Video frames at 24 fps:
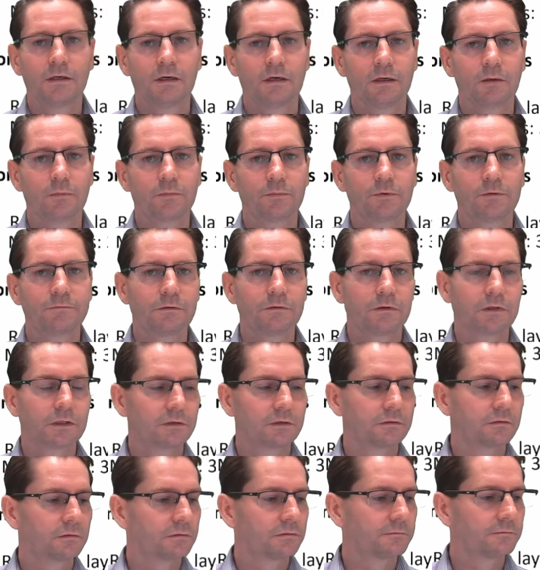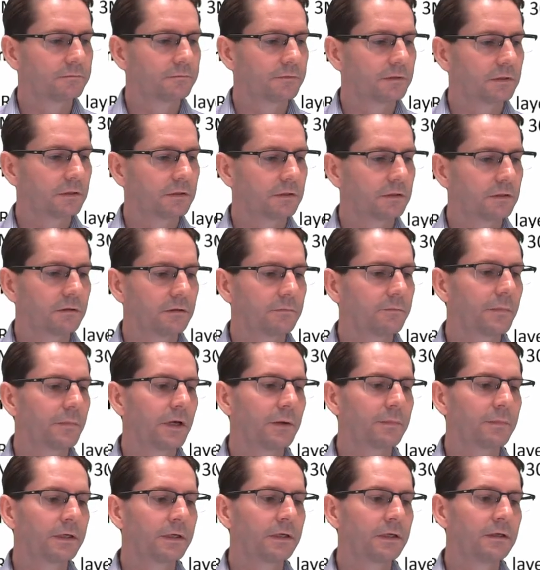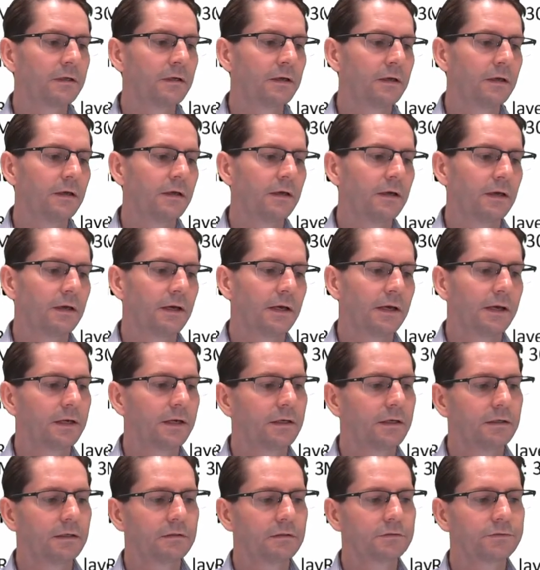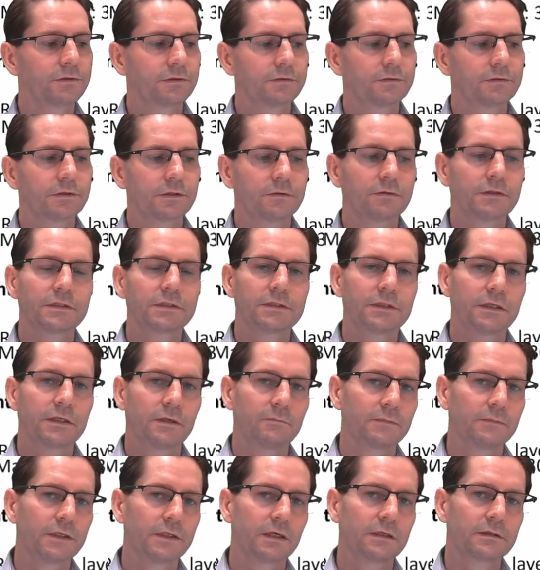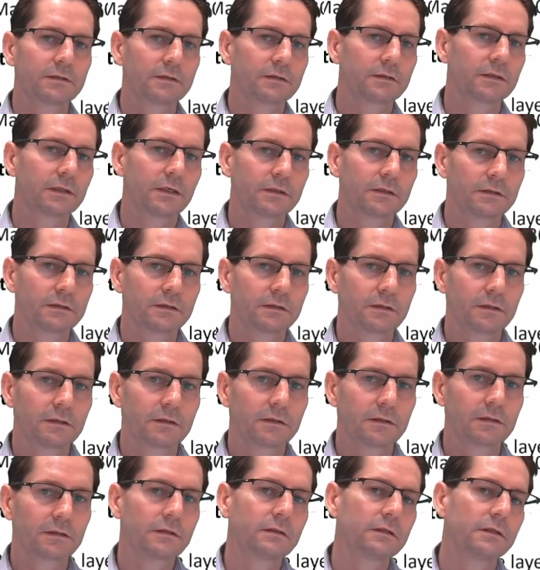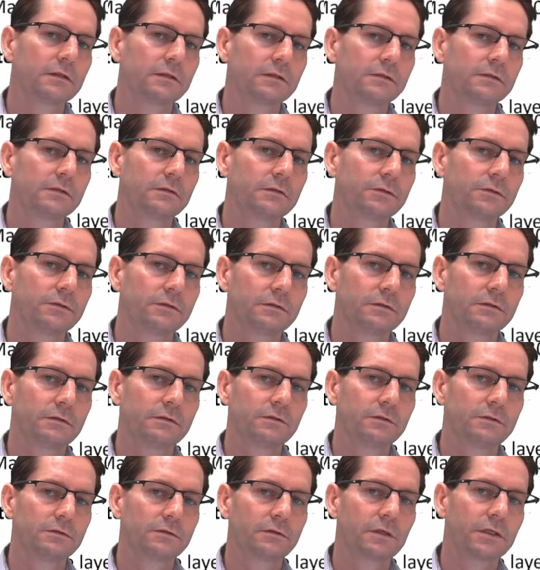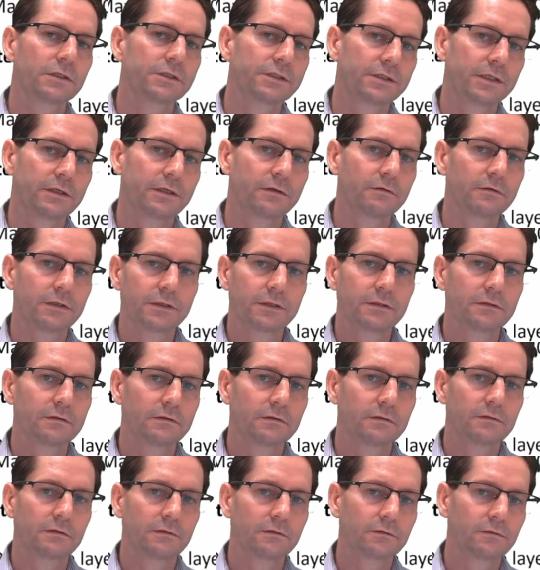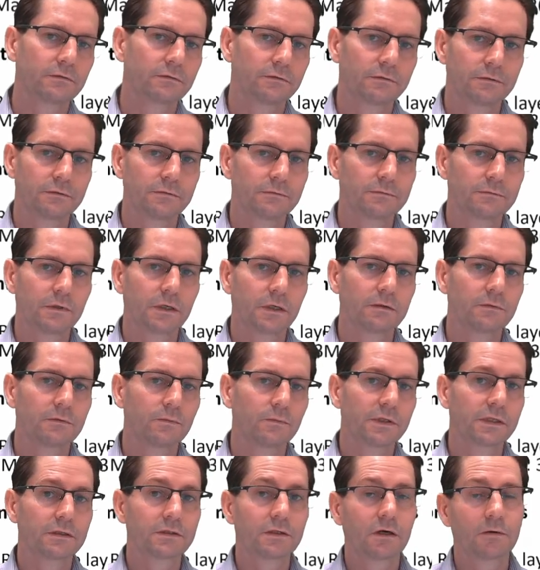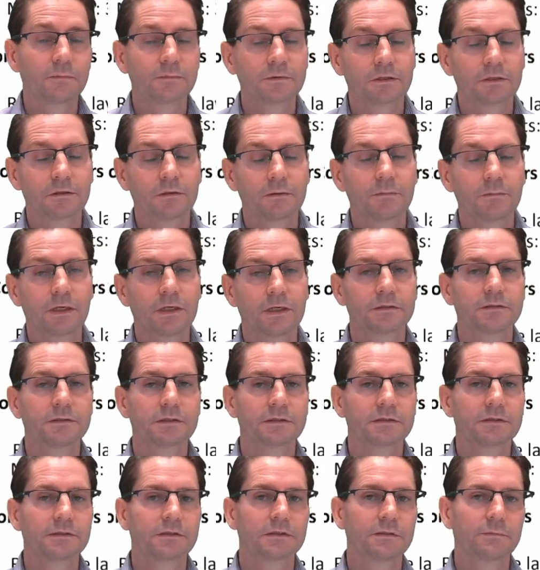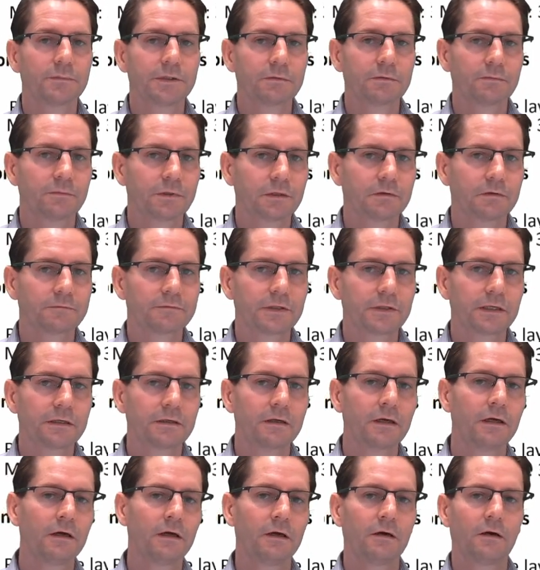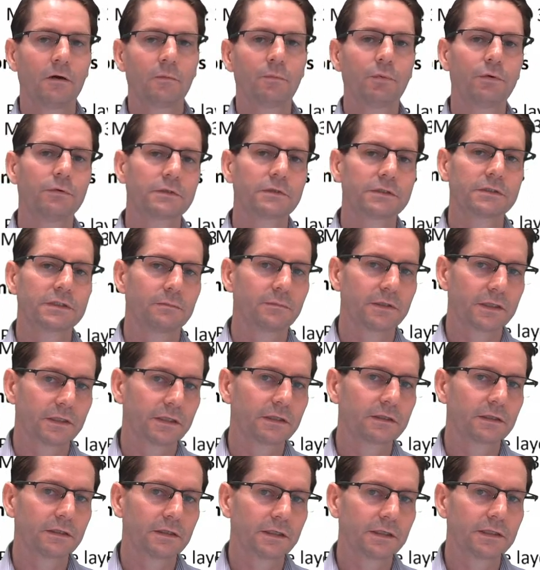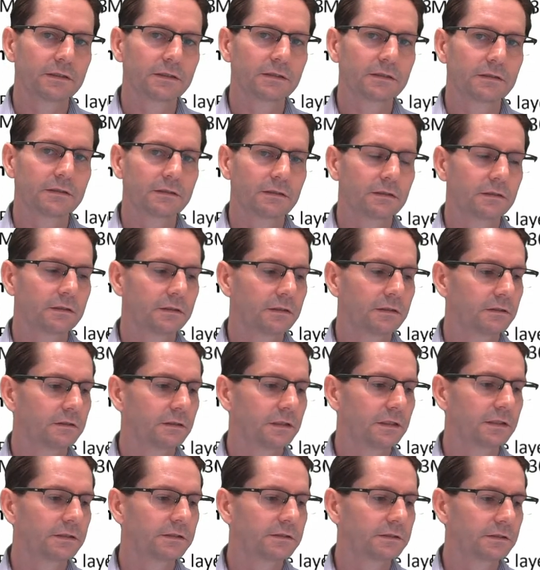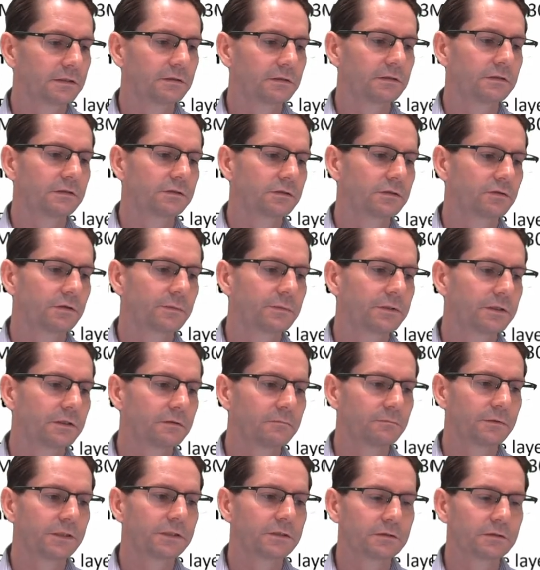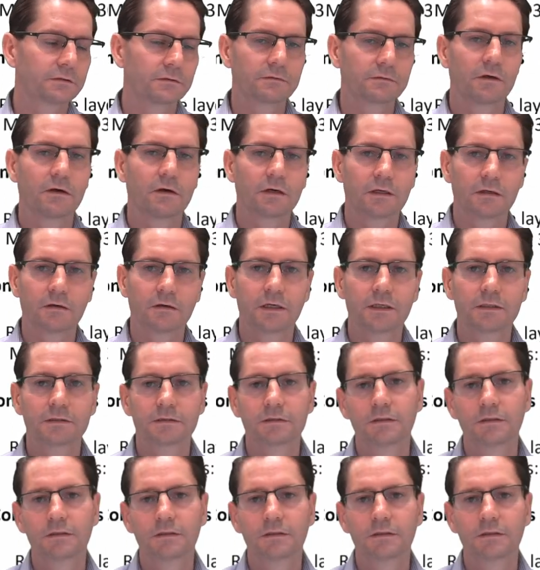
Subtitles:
provider of mapping, and so there is some data that you are sharing through with TomTom, and you just need to be aware of that. I'll put something in the links in the description which sort of highlight